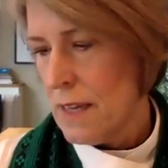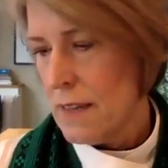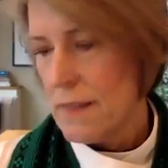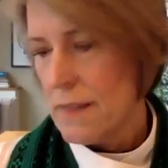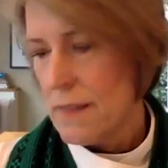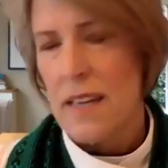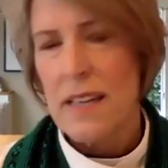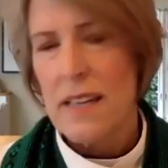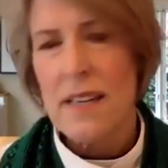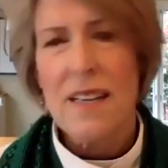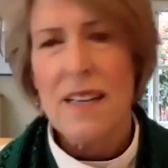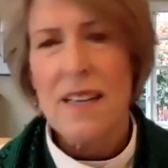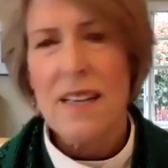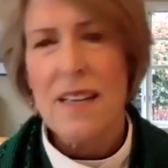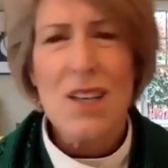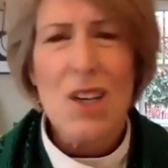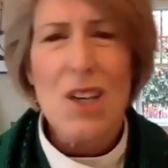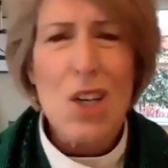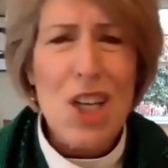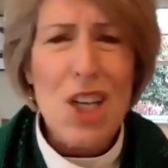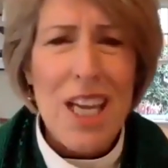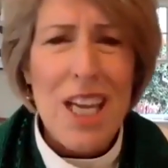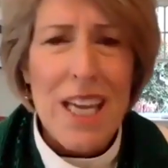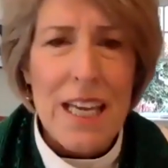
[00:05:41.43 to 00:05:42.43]
They didn't
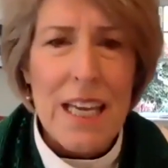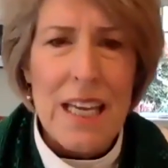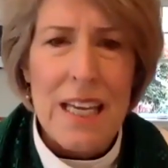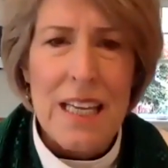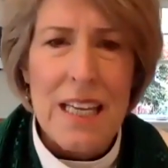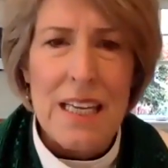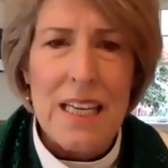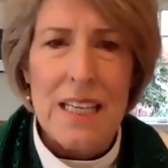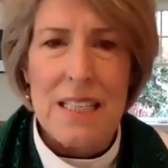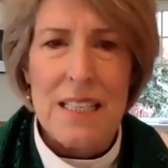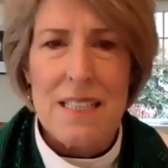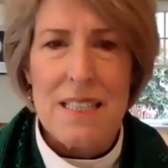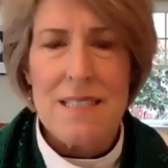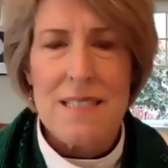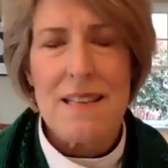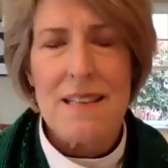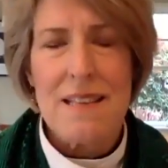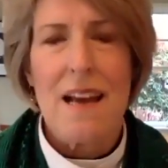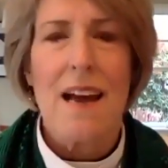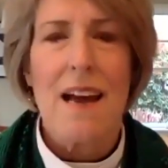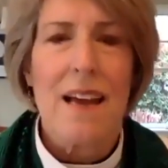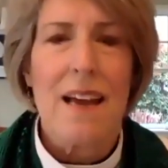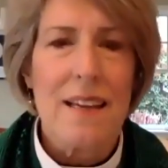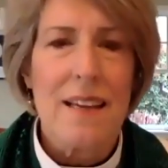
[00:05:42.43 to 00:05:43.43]
look in and
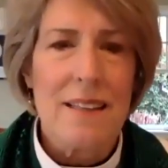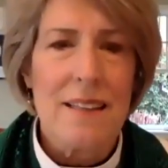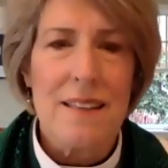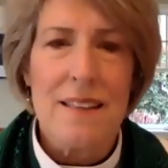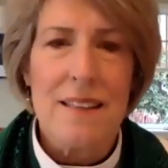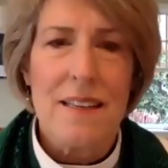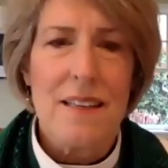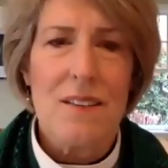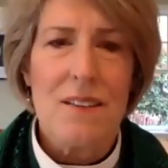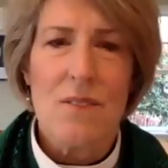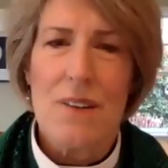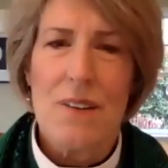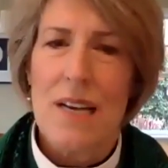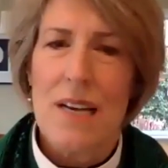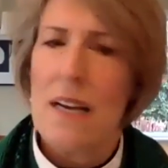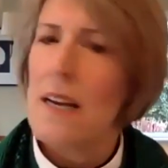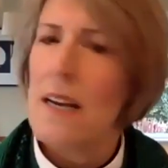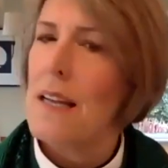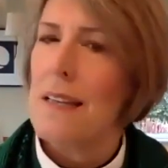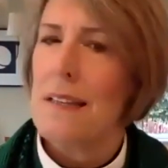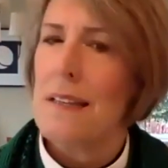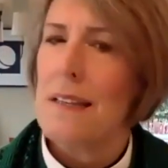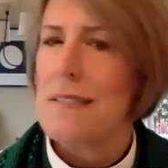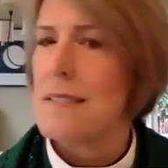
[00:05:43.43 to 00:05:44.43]
decide,
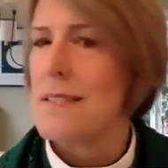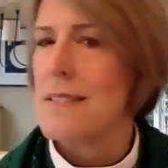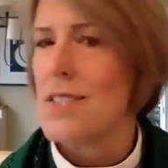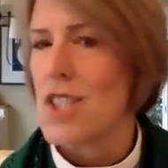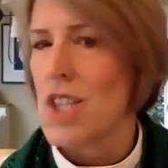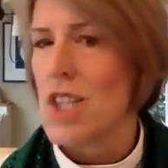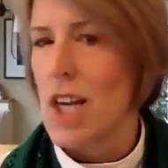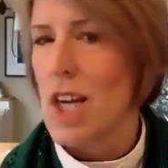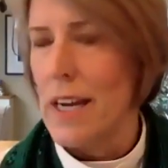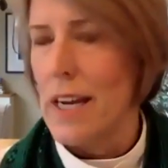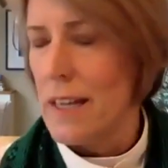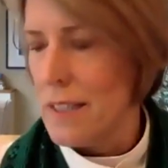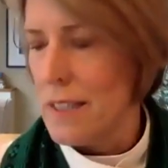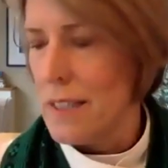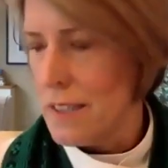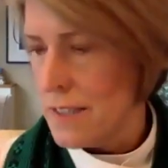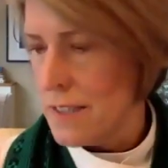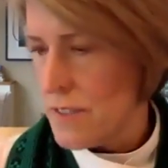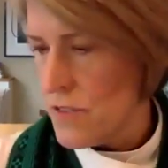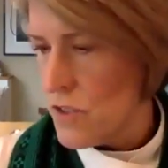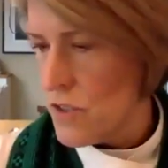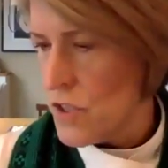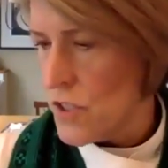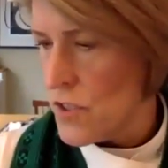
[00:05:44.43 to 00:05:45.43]
well, this child
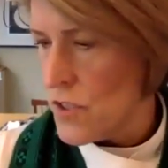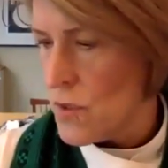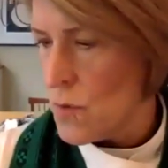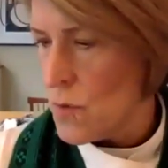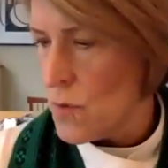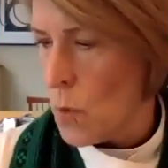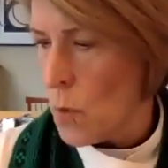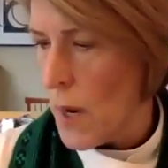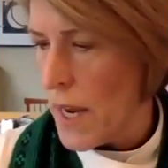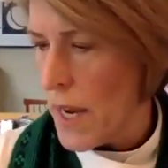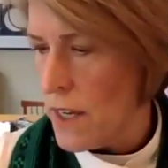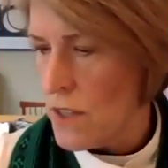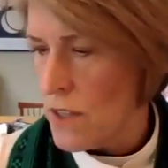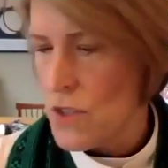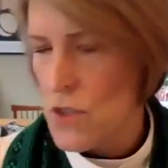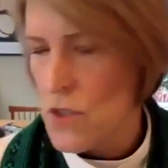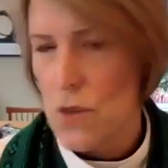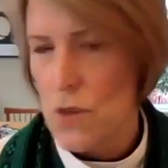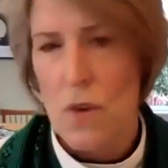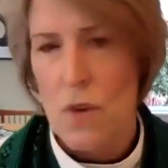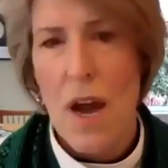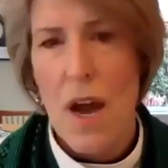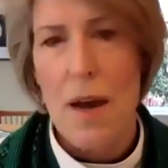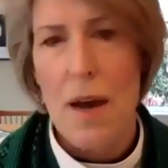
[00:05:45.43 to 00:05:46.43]
is just way
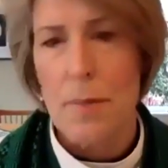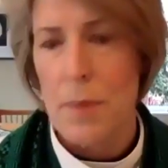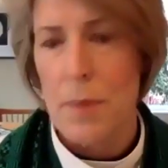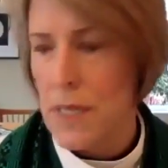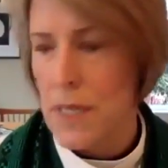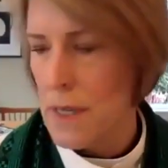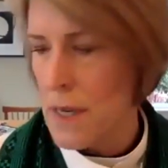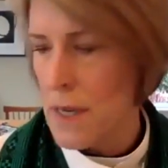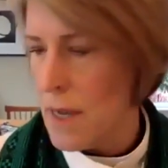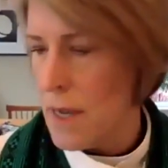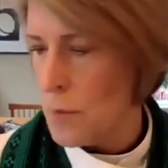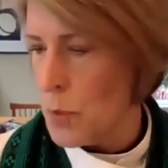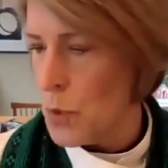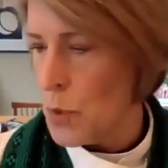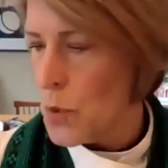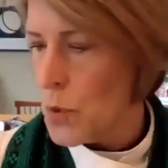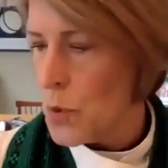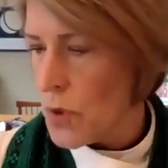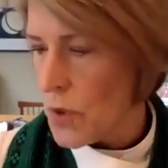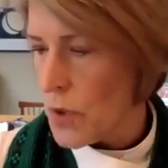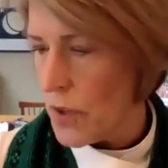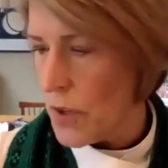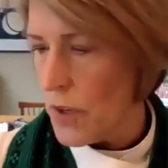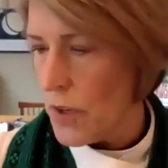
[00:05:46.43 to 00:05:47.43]
too common and
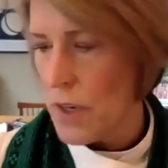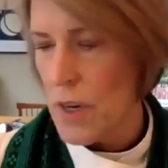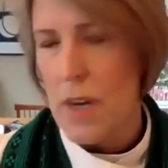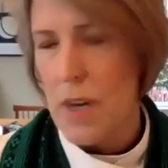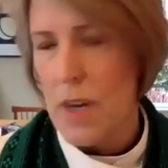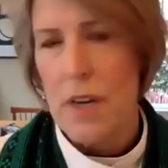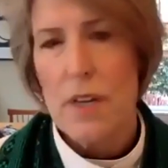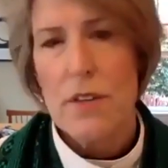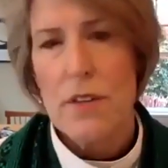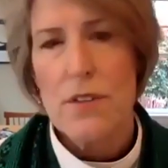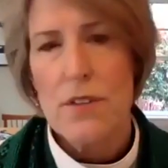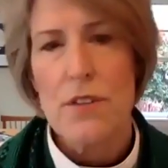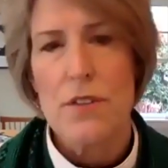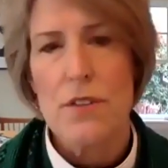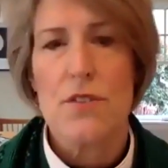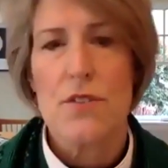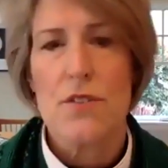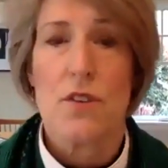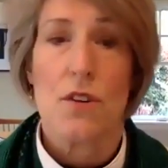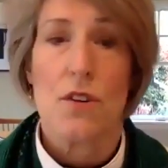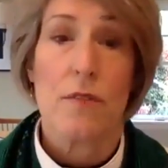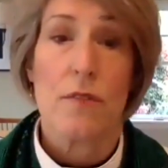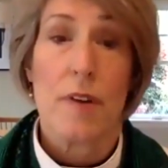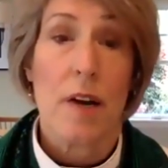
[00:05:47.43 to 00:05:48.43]
poor to
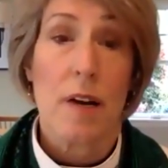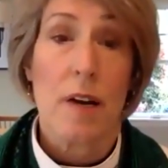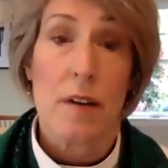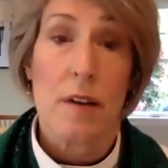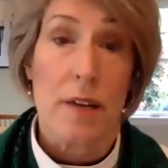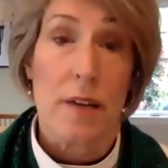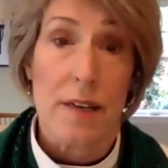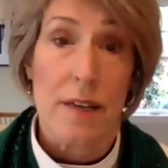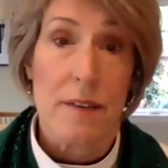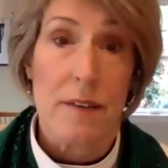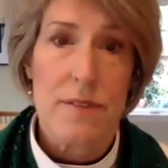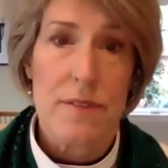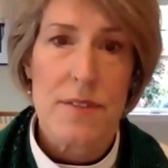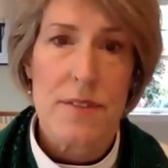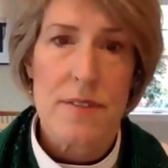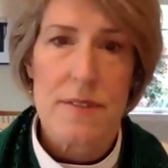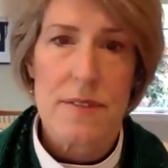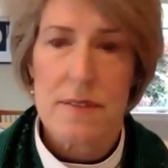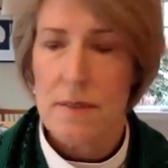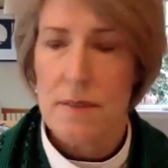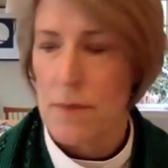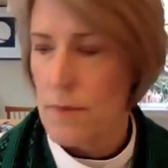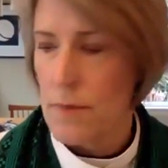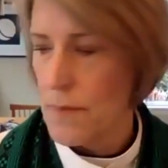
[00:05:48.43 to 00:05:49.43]
deserve our
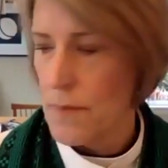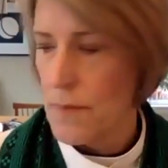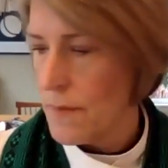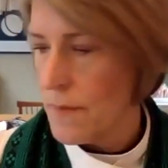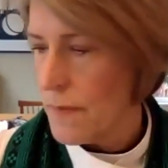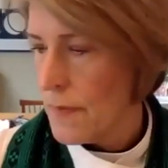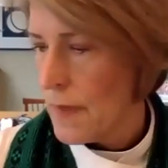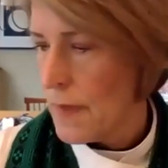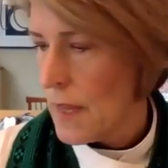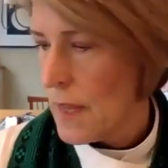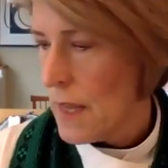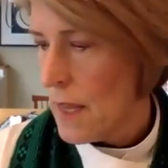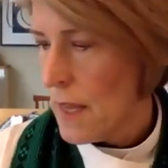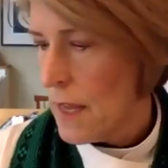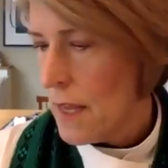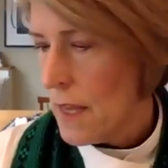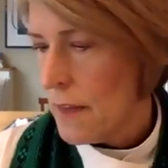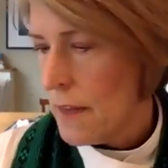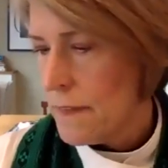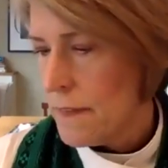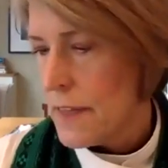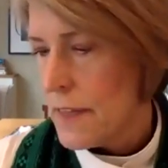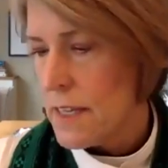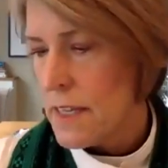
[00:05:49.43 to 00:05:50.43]
gifts.
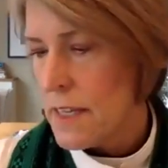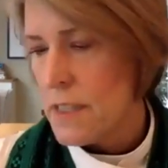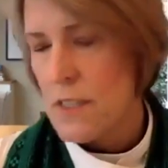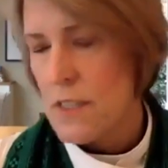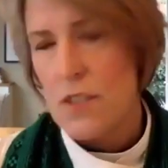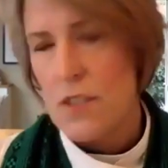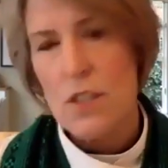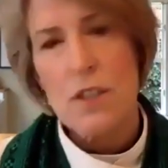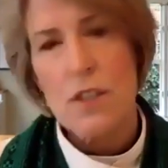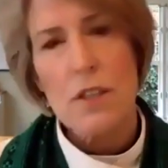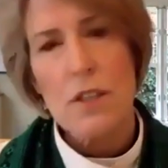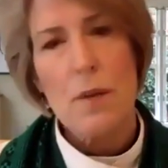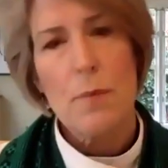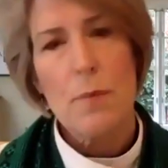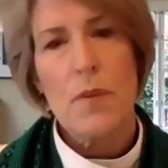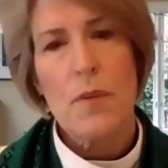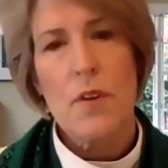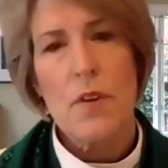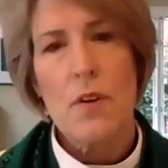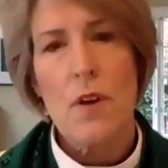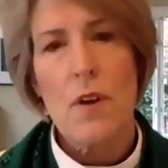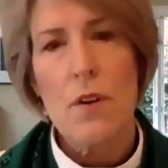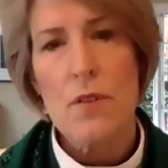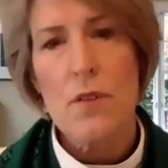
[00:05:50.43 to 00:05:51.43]
They didn't turn up their
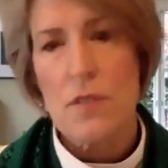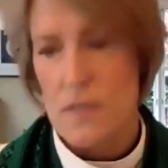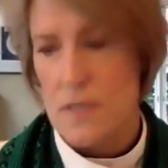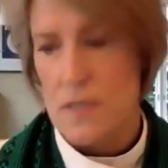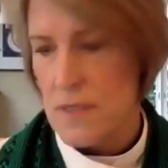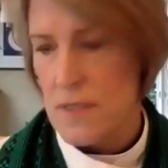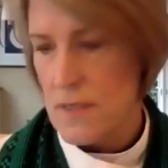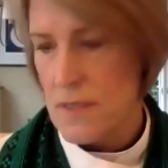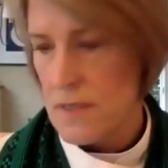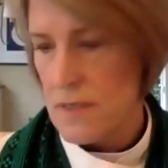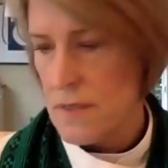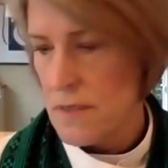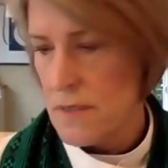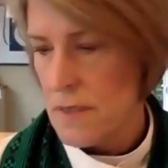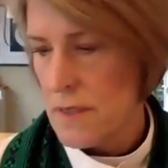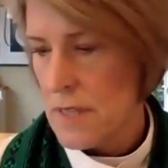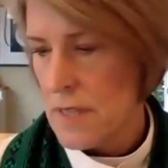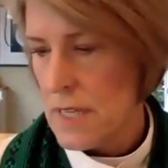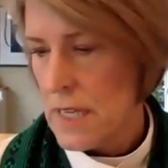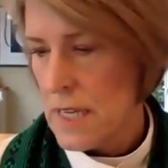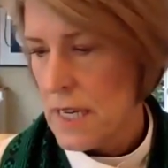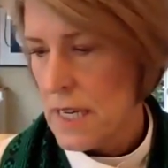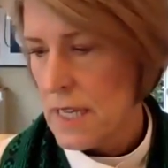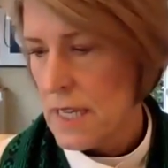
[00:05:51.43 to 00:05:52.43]
noses
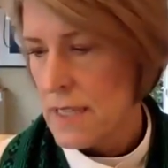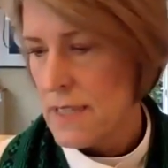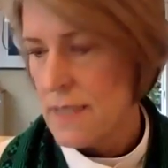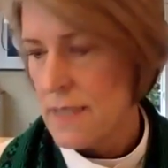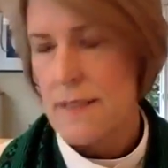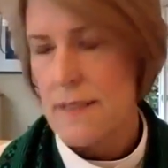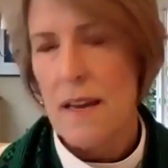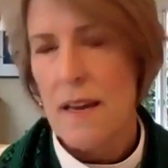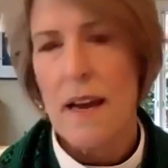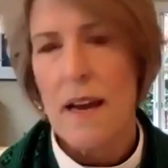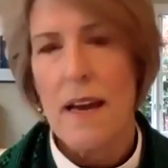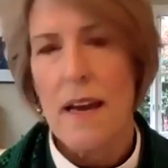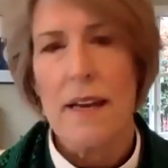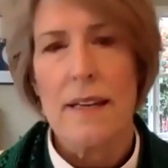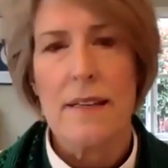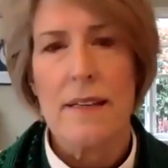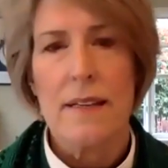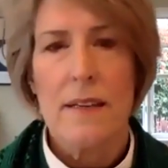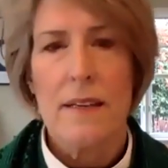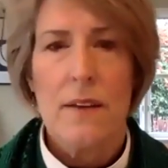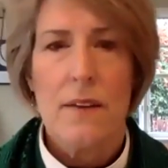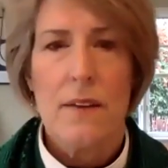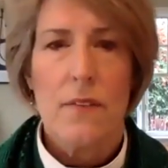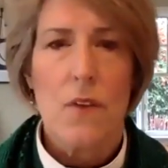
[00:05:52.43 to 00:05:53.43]
and decide,
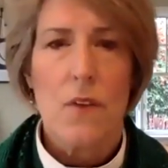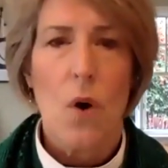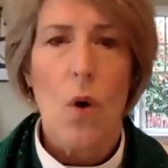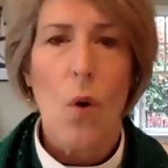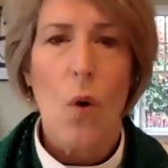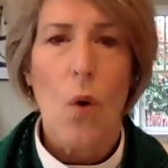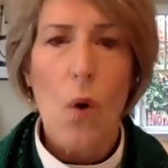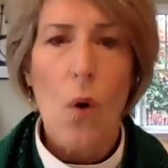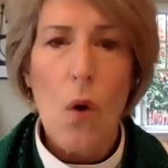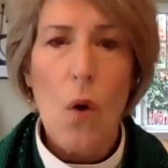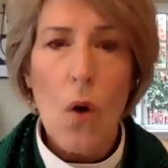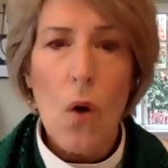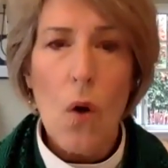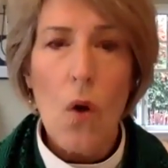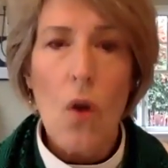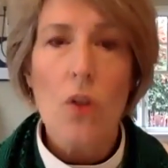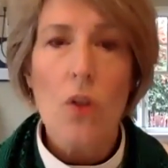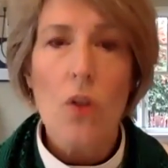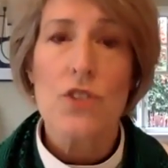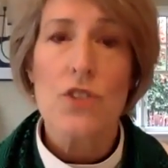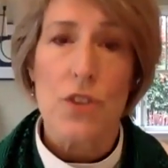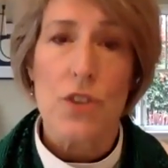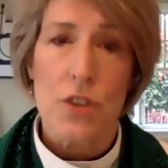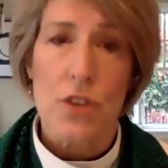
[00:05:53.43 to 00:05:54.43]
the
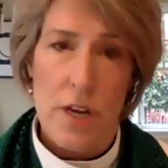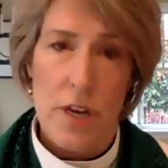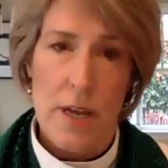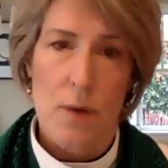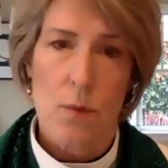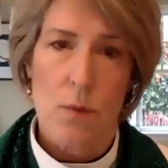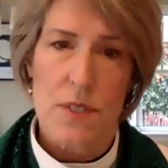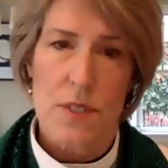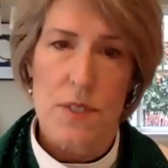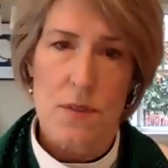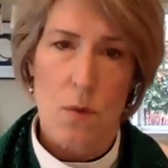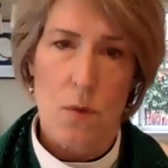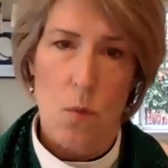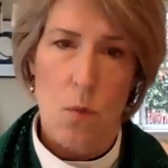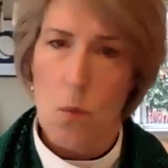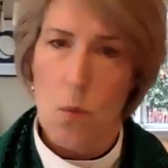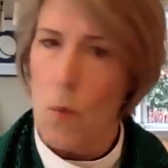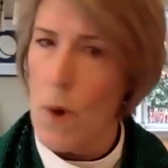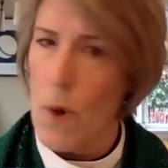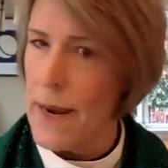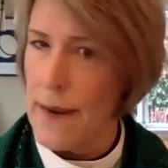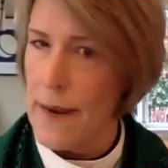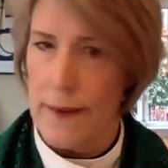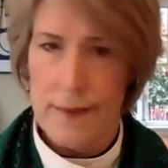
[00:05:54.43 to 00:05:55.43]
whole journey was a
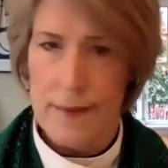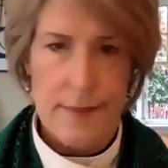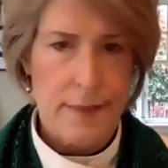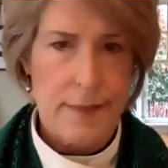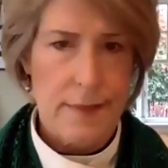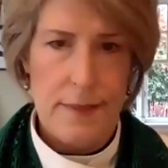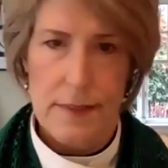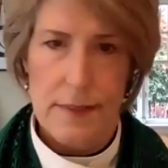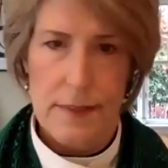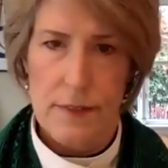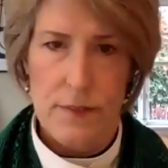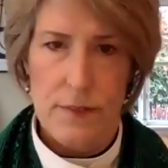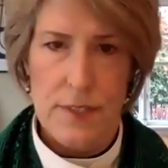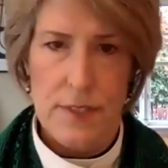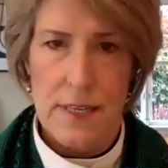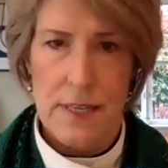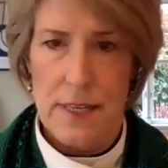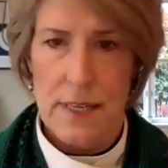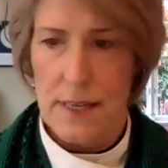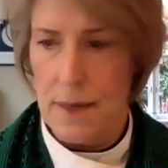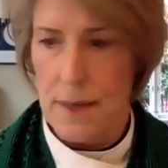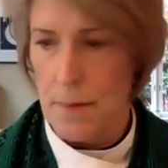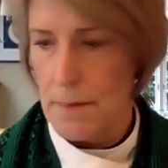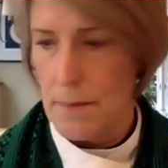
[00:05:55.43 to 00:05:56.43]
waste of
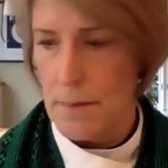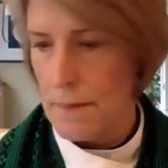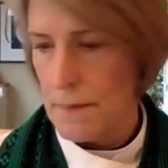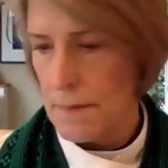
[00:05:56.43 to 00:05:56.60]
time.